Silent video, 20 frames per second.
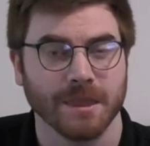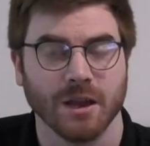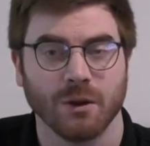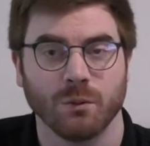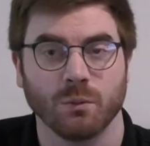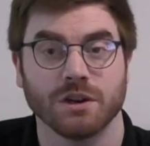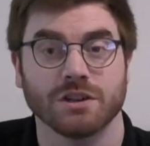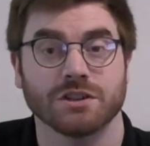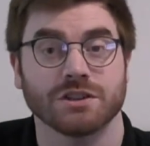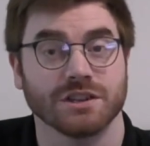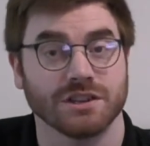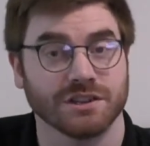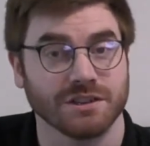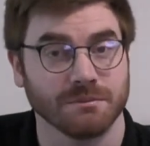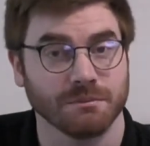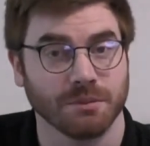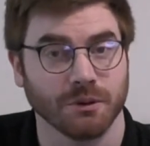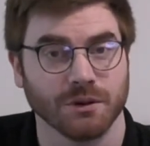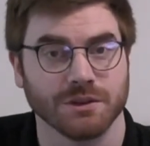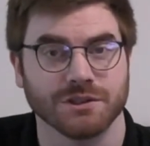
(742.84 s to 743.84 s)
which this
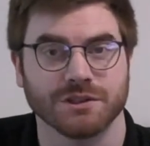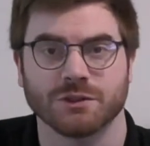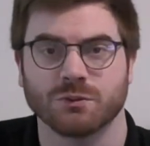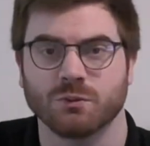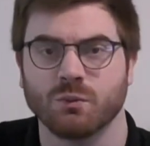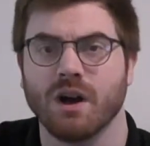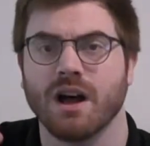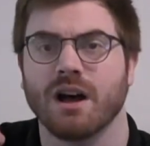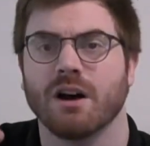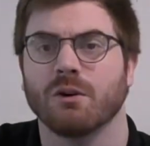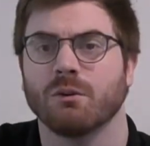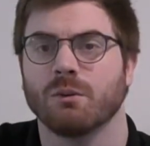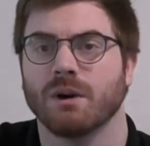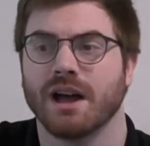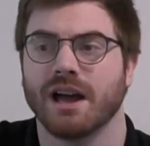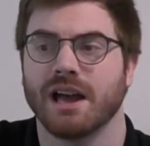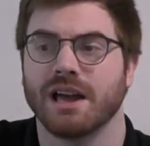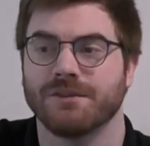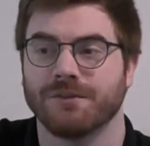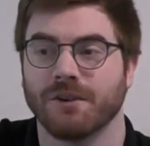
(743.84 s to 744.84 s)
employs as well,
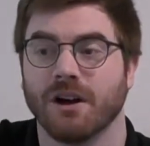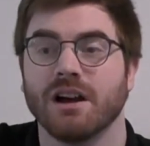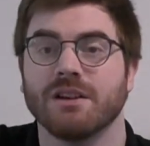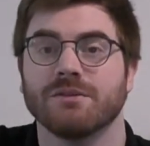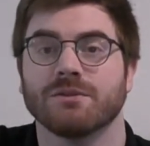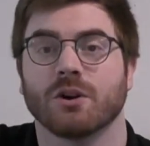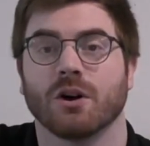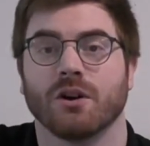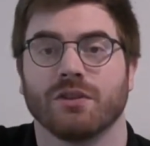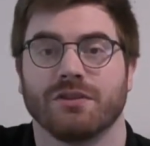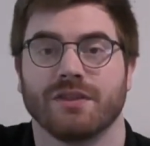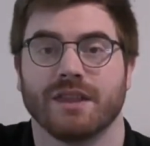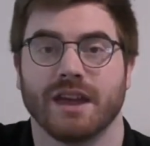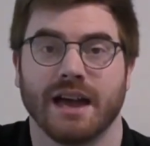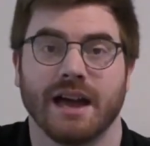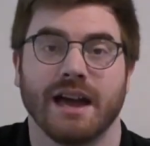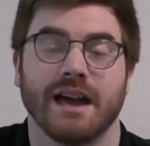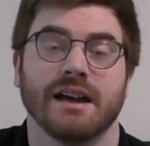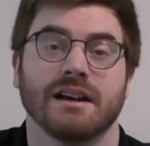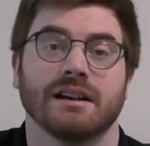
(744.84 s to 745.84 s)
where if I've gone
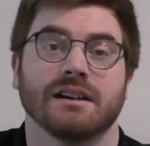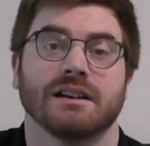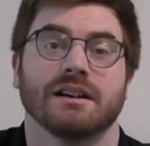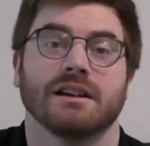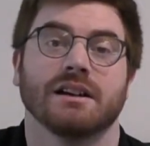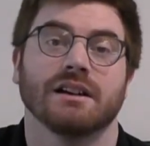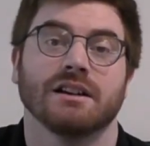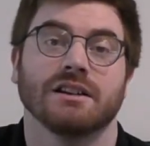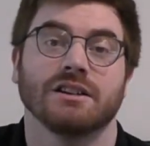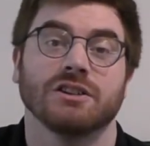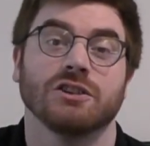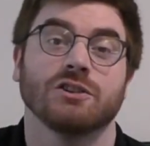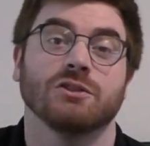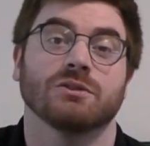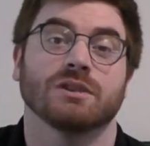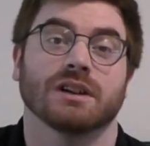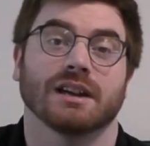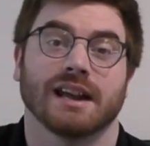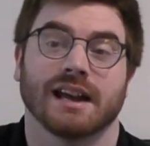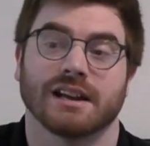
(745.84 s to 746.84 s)
there, you
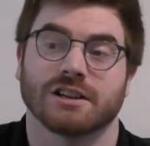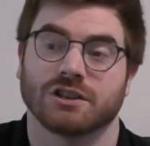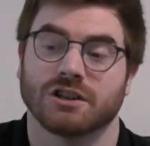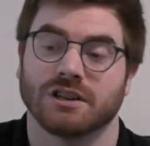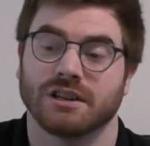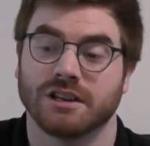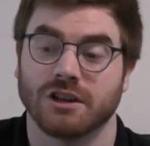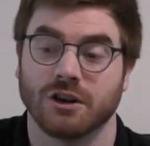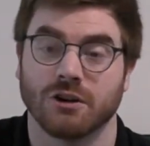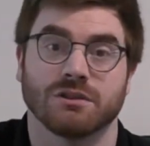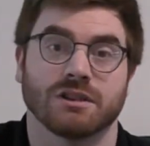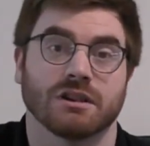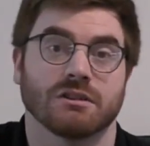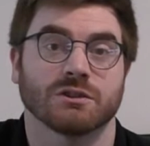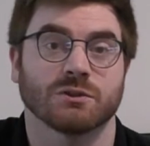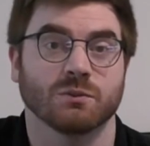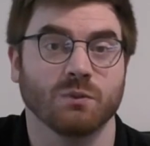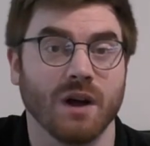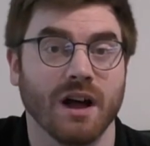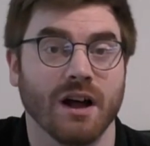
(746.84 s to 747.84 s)
can actually go there
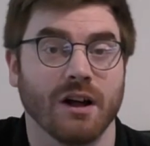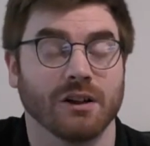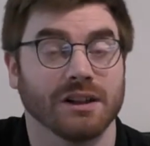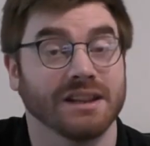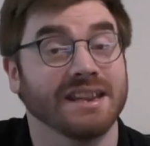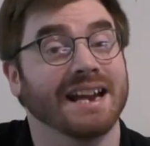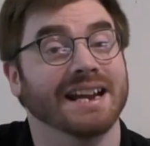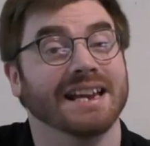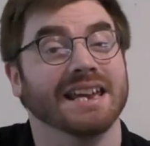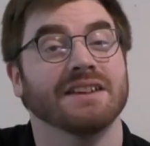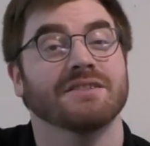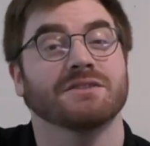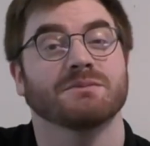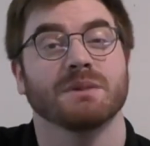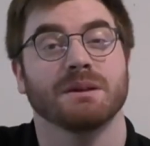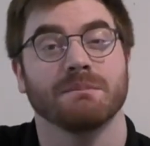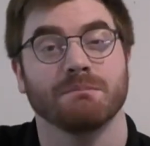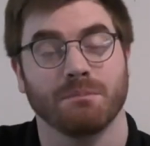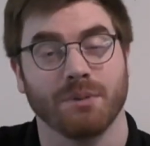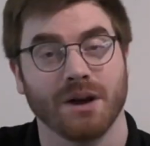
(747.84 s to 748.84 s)
as well, and that gives
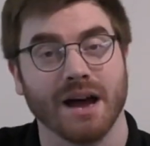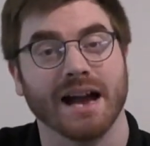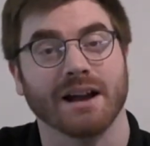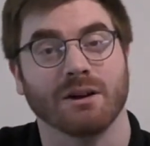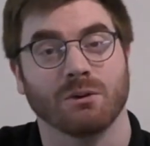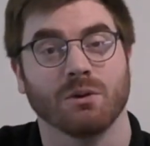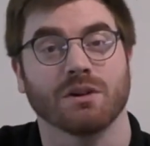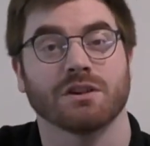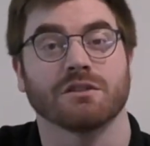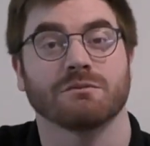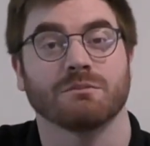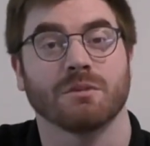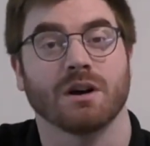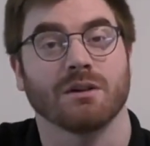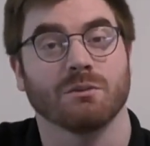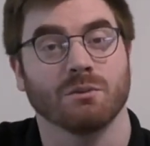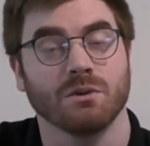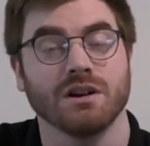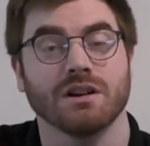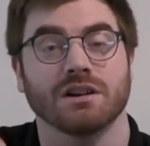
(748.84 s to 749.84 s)
me back one of
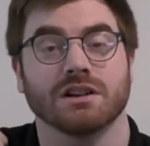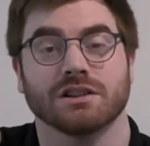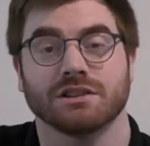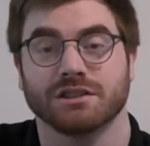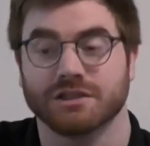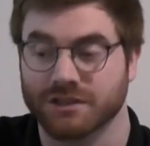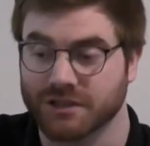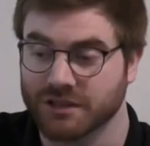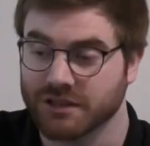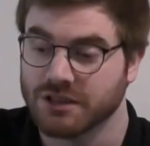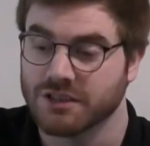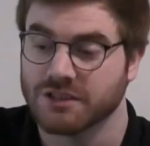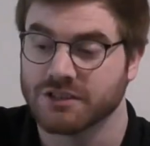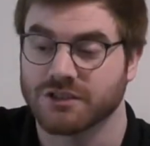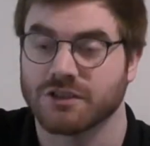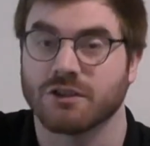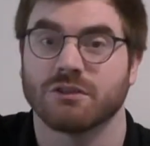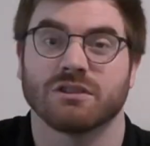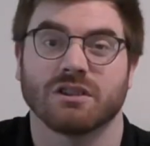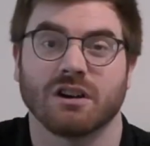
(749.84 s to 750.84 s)
my workers
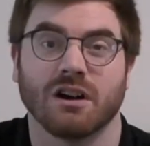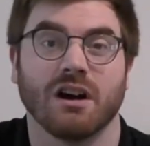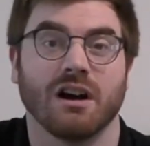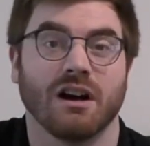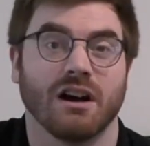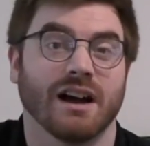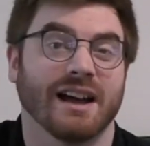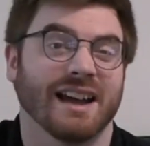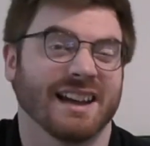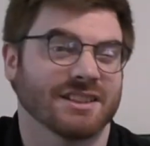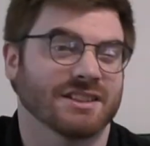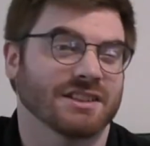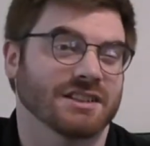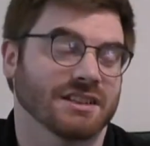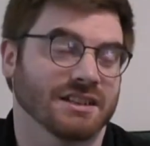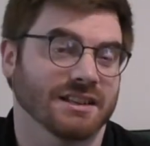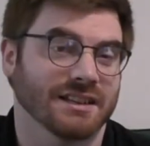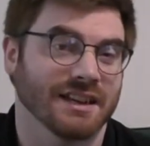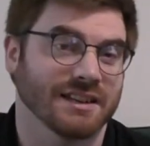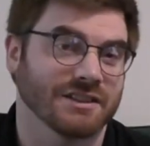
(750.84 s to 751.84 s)
so that I
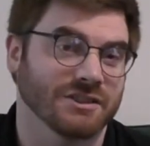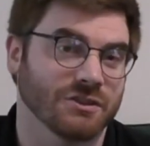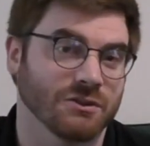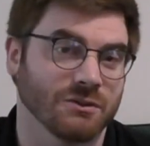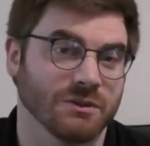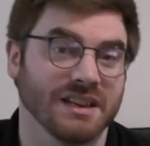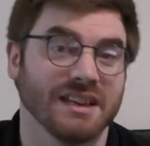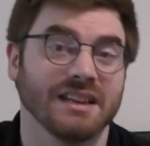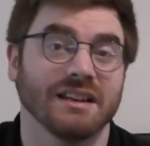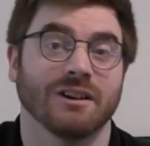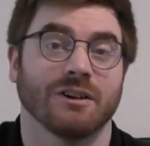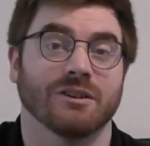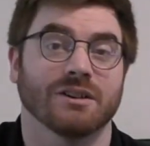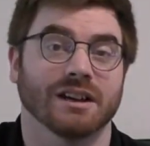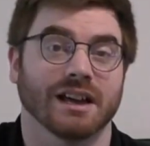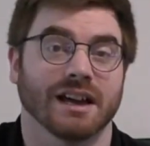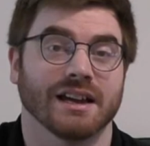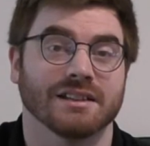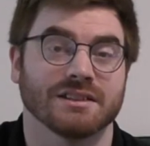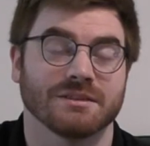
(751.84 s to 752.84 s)
actually get to
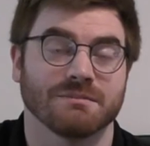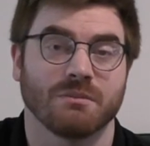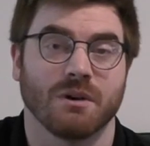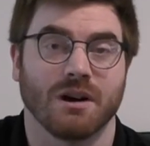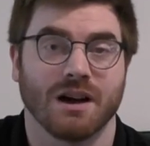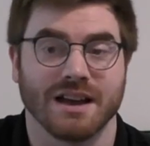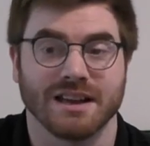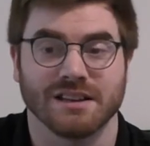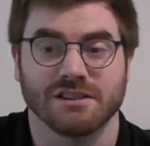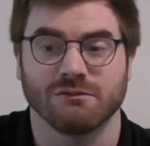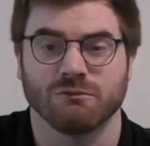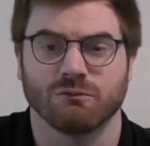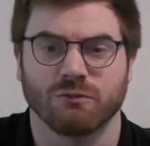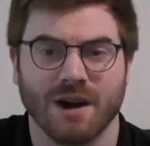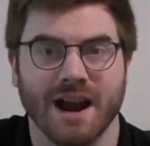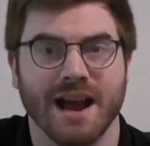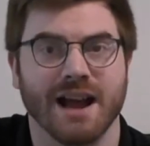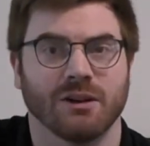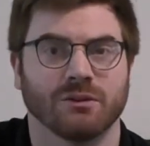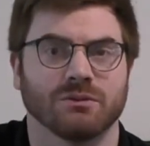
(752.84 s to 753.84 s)
elongate my
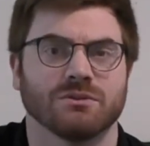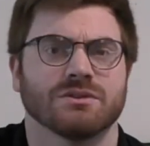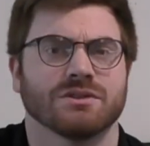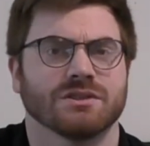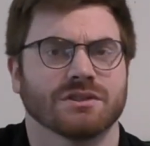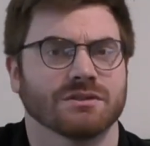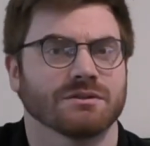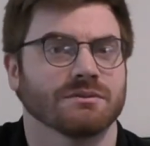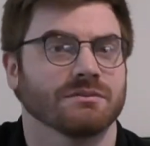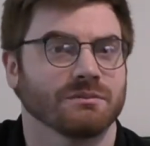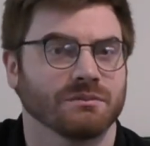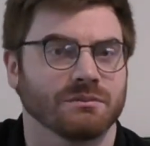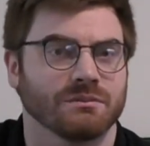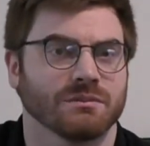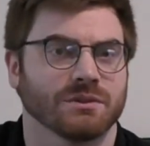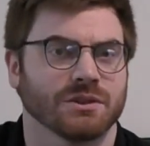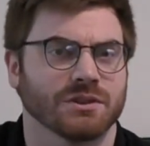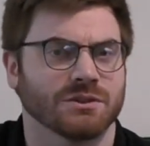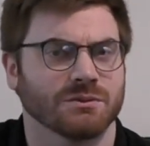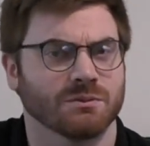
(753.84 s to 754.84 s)
rounds,
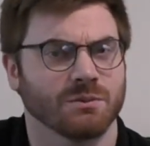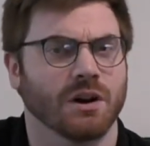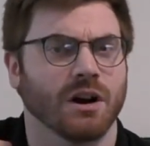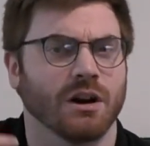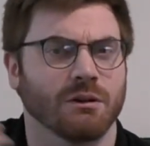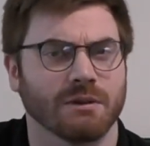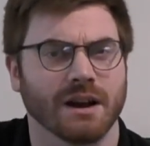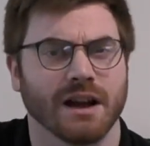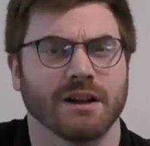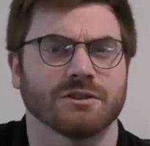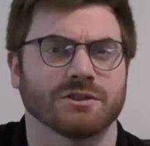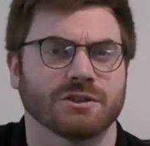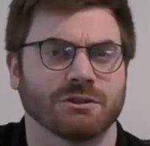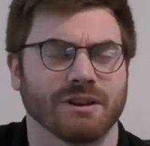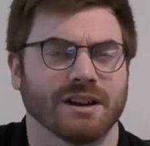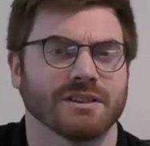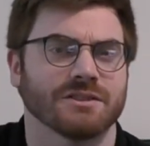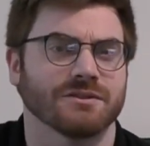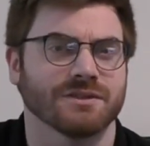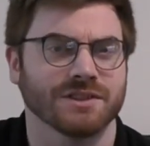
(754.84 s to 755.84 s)
because our rounds
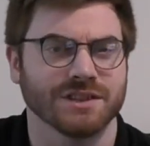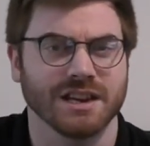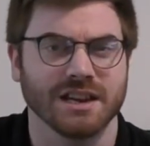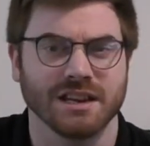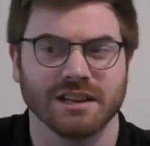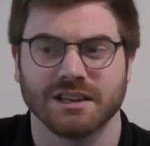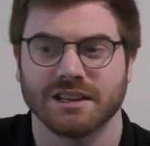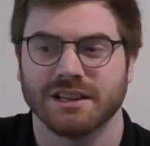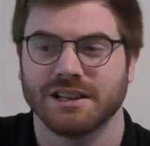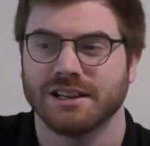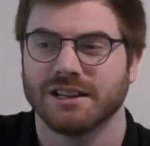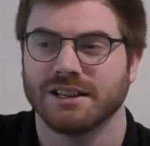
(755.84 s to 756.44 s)
are out of sync.